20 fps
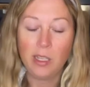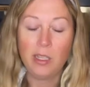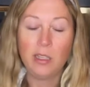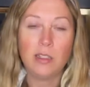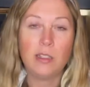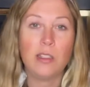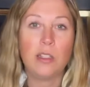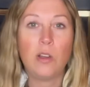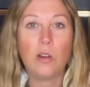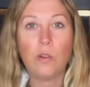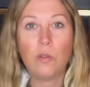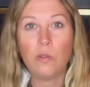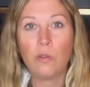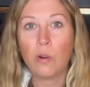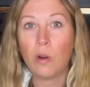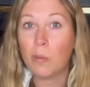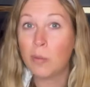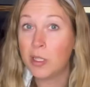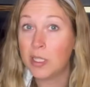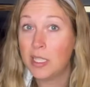So
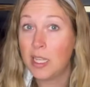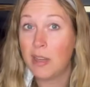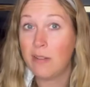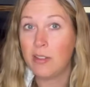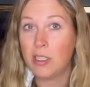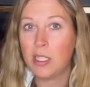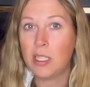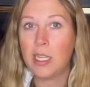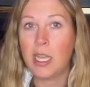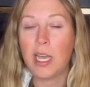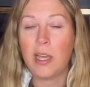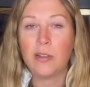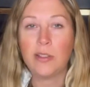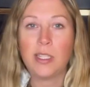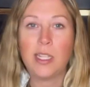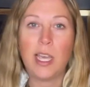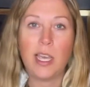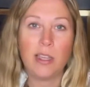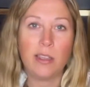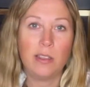normal savings accounts
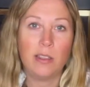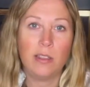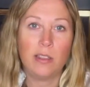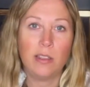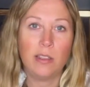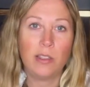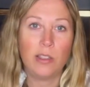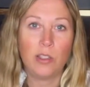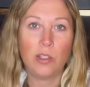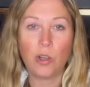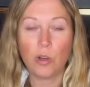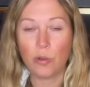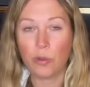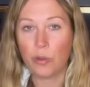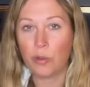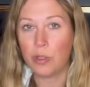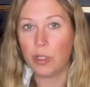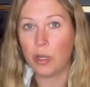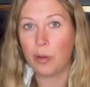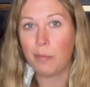that go
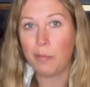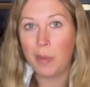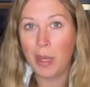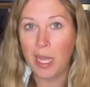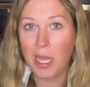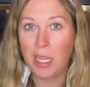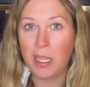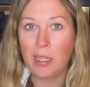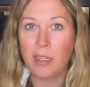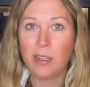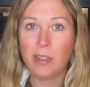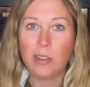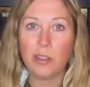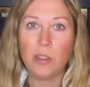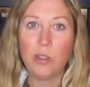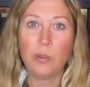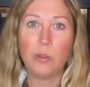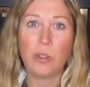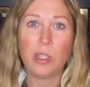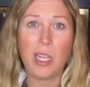through your bank
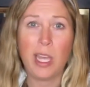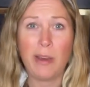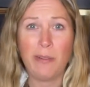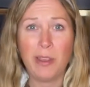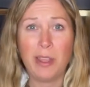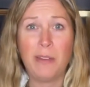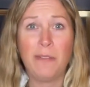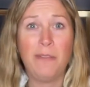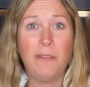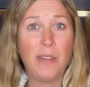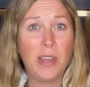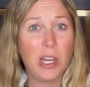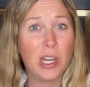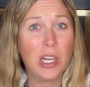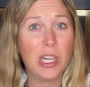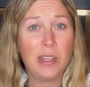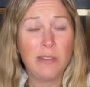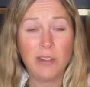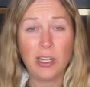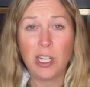usually have a
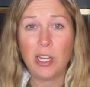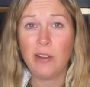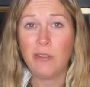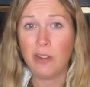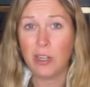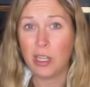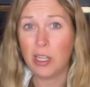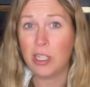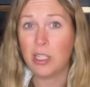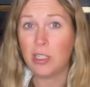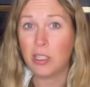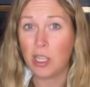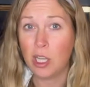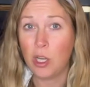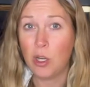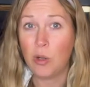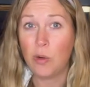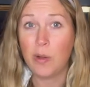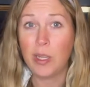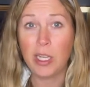very, very, very
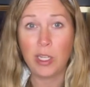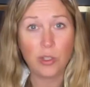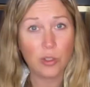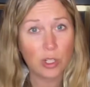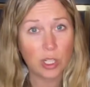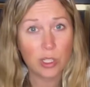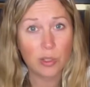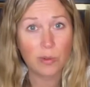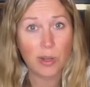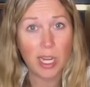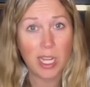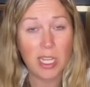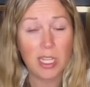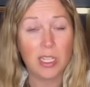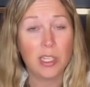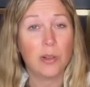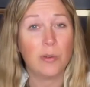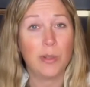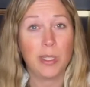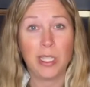low interest rate.
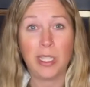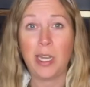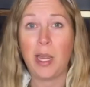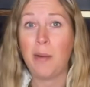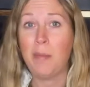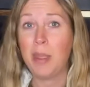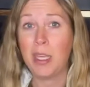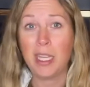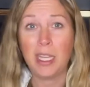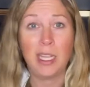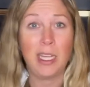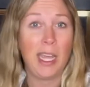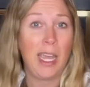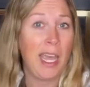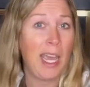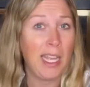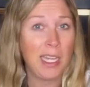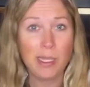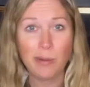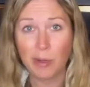You're really not making
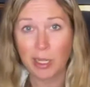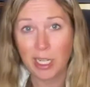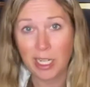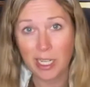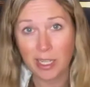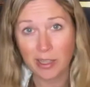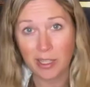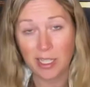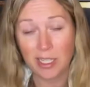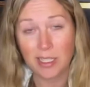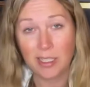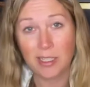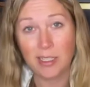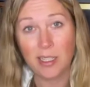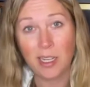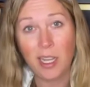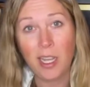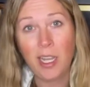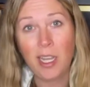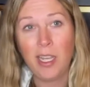any money on this.
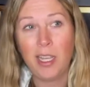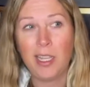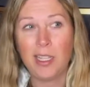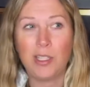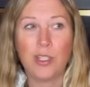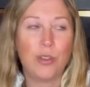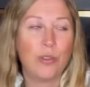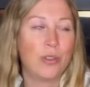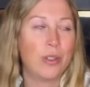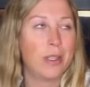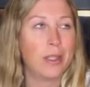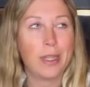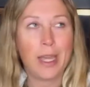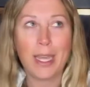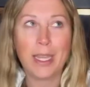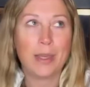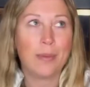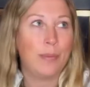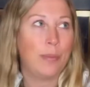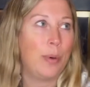It's usually
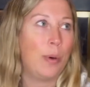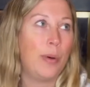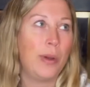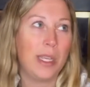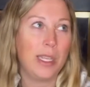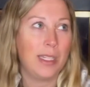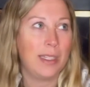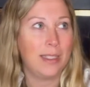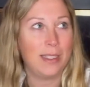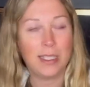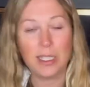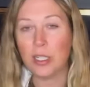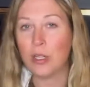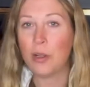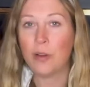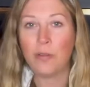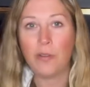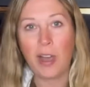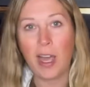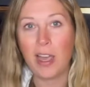like zero point
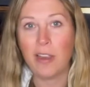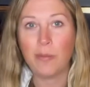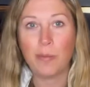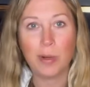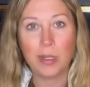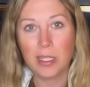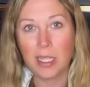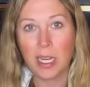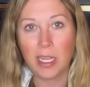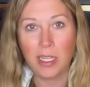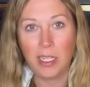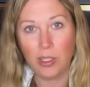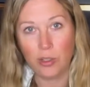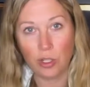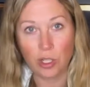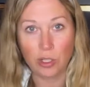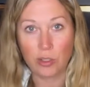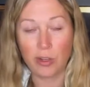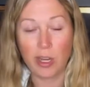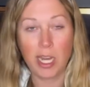zero five percent
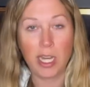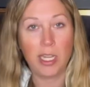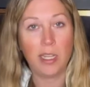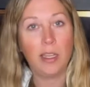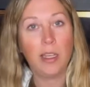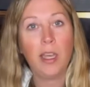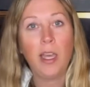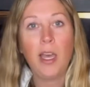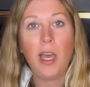interest rate.